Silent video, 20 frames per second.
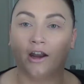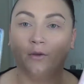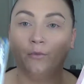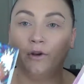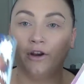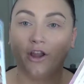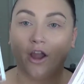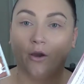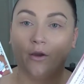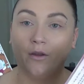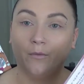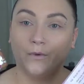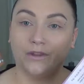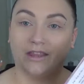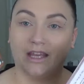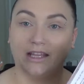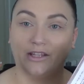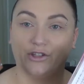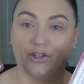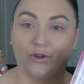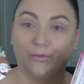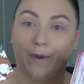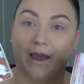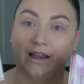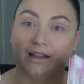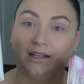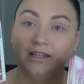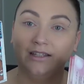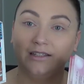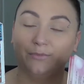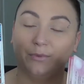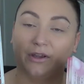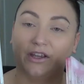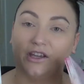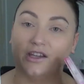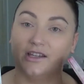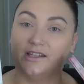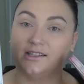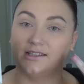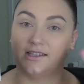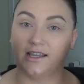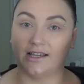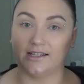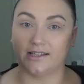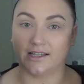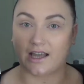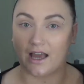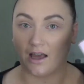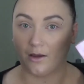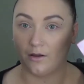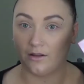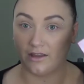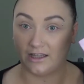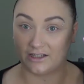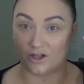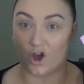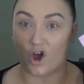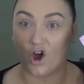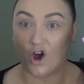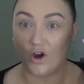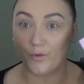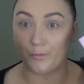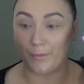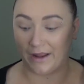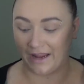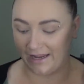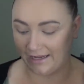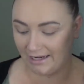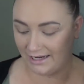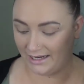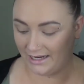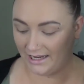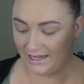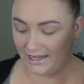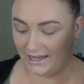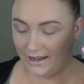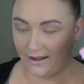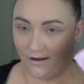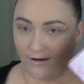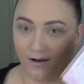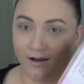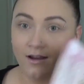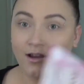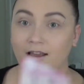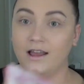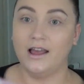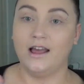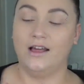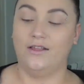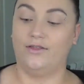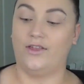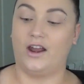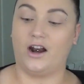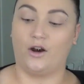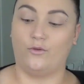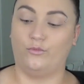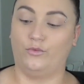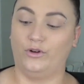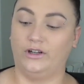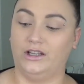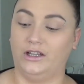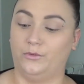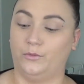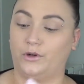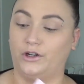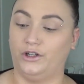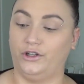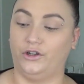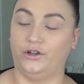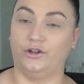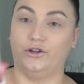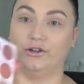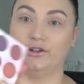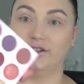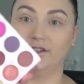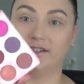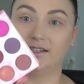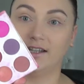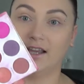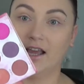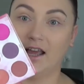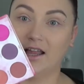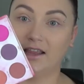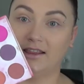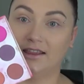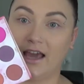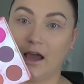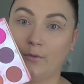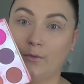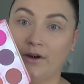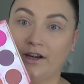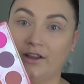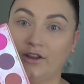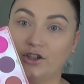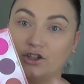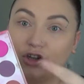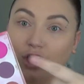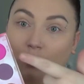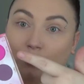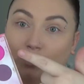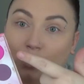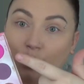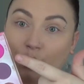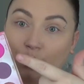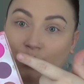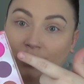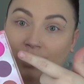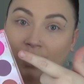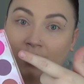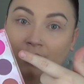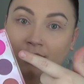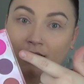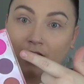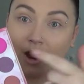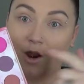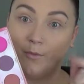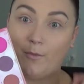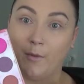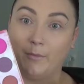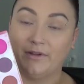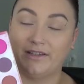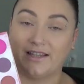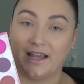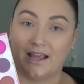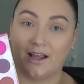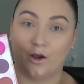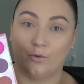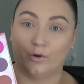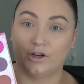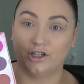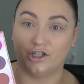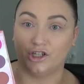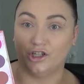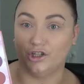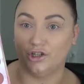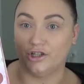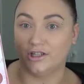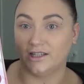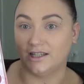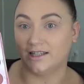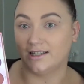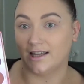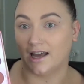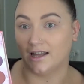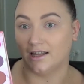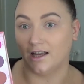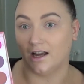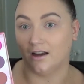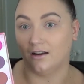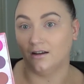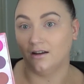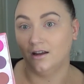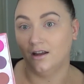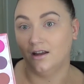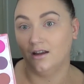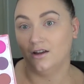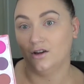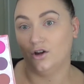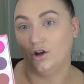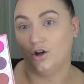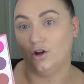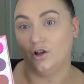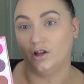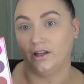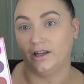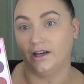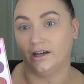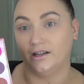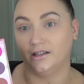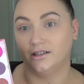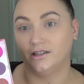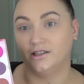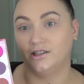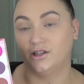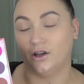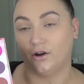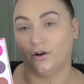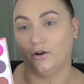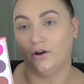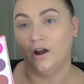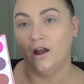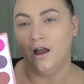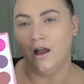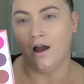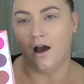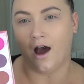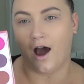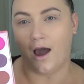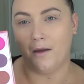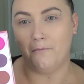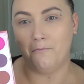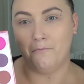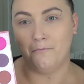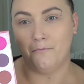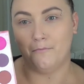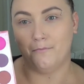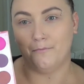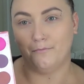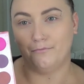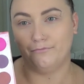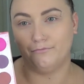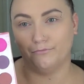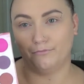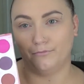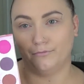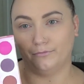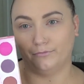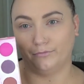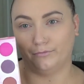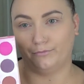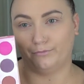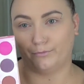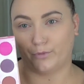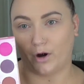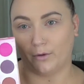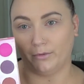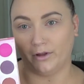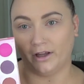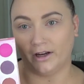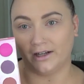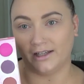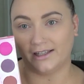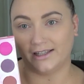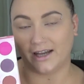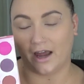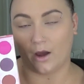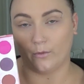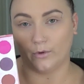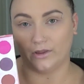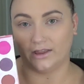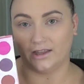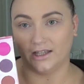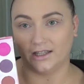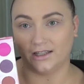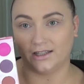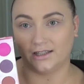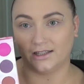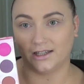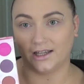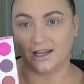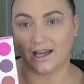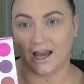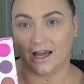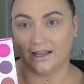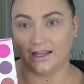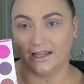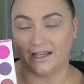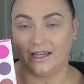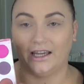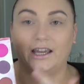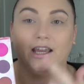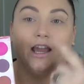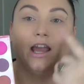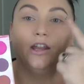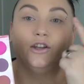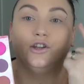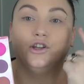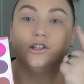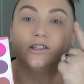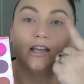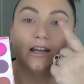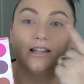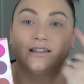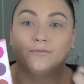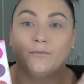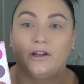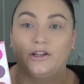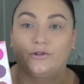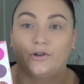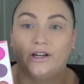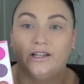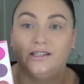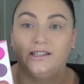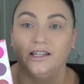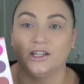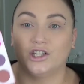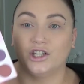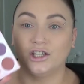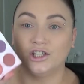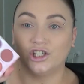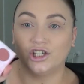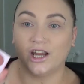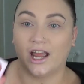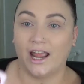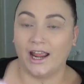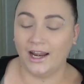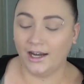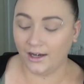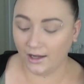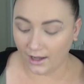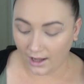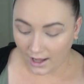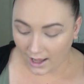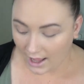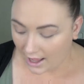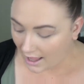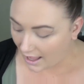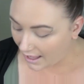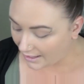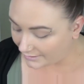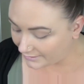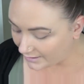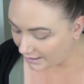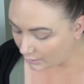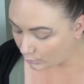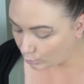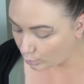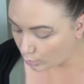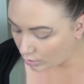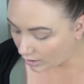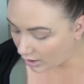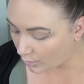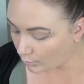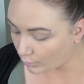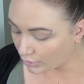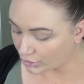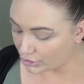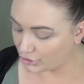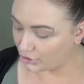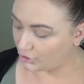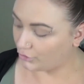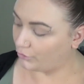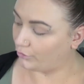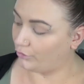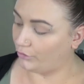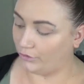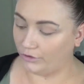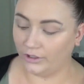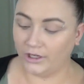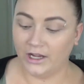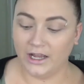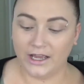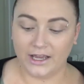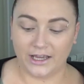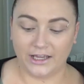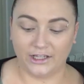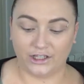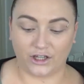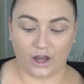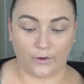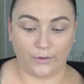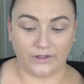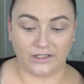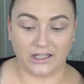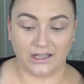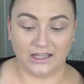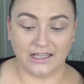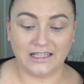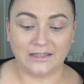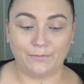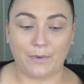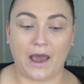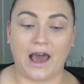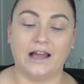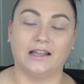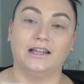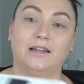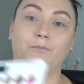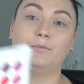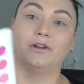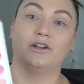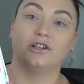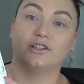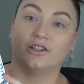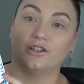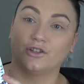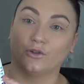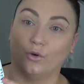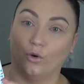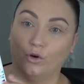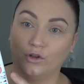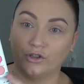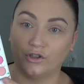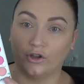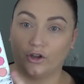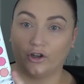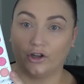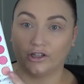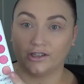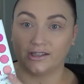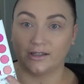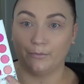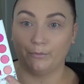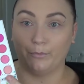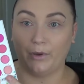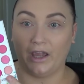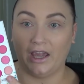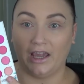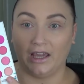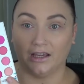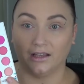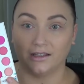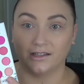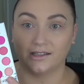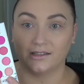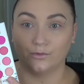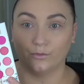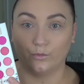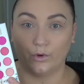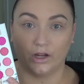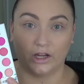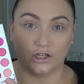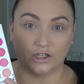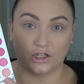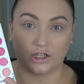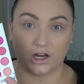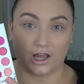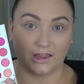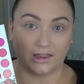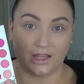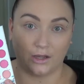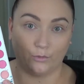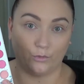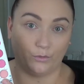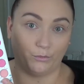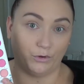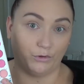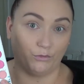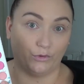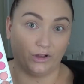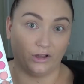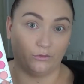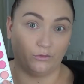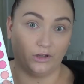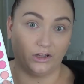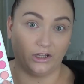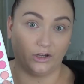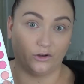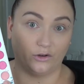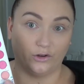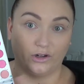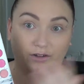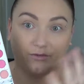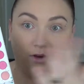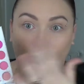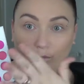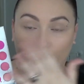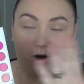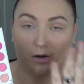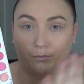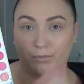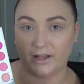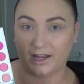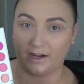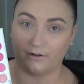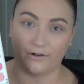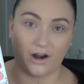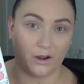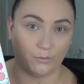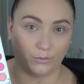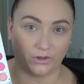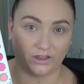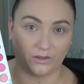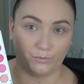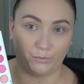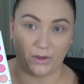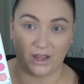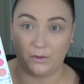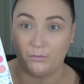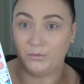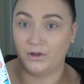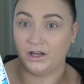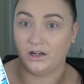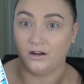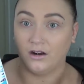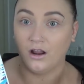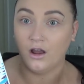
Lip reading: of want to go in with these two palettes because there's a hot pink in here that I really want to use. That one in the top corner, I remember saying I wanted to use this color earlier. So I'm probably going to start with this color here and use that as my transition shade. And then what I want to do is go into this palette because it's also got some pinks, which I think will be really good if I want to play around with pigment